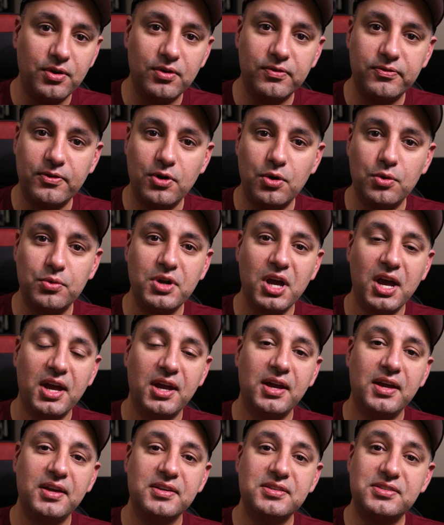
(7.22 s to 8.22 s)
your phone,
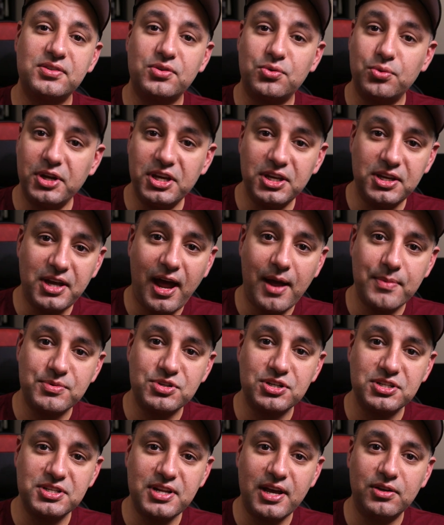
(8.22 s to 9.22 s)
screen
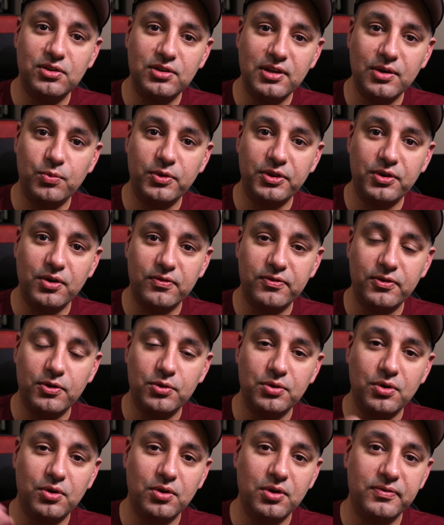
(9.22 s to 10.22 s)
captures that you did with your
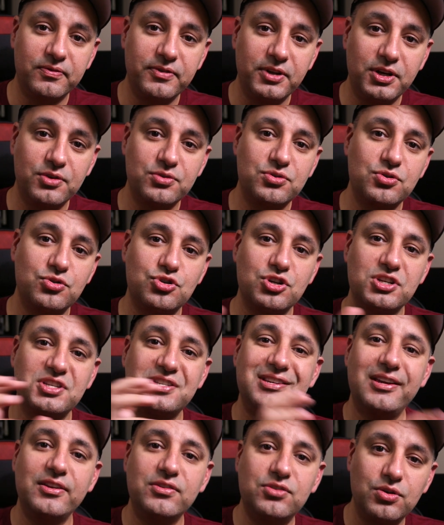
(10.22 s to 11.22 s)
phone, or videos you
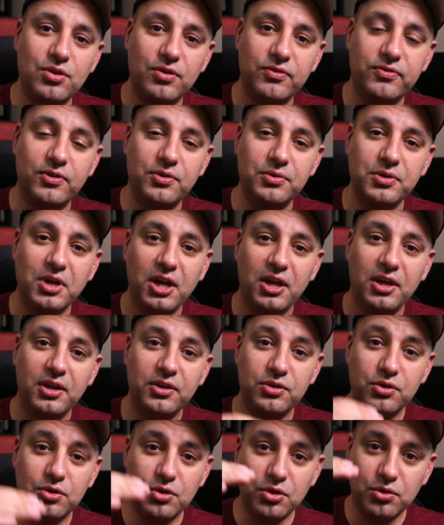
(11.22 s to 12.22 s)
just sent to your phone,
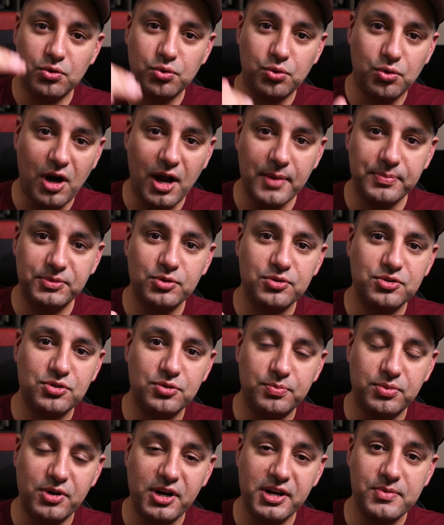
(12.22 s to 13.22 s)
you could crop those
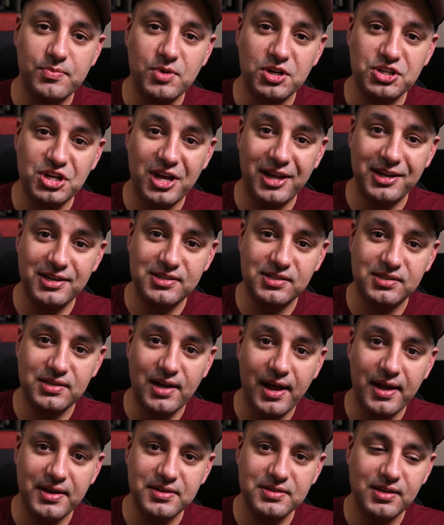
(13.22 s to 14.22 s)
to pretty much any
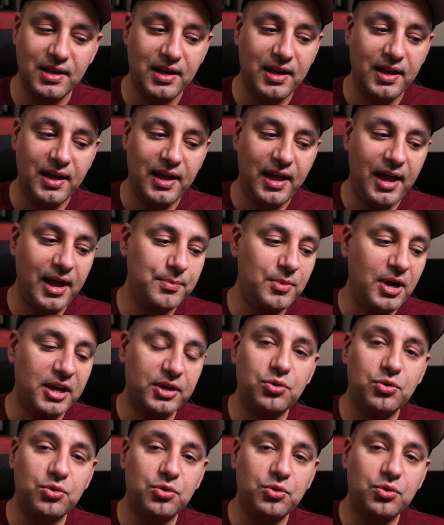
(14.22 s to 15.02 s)
size. And by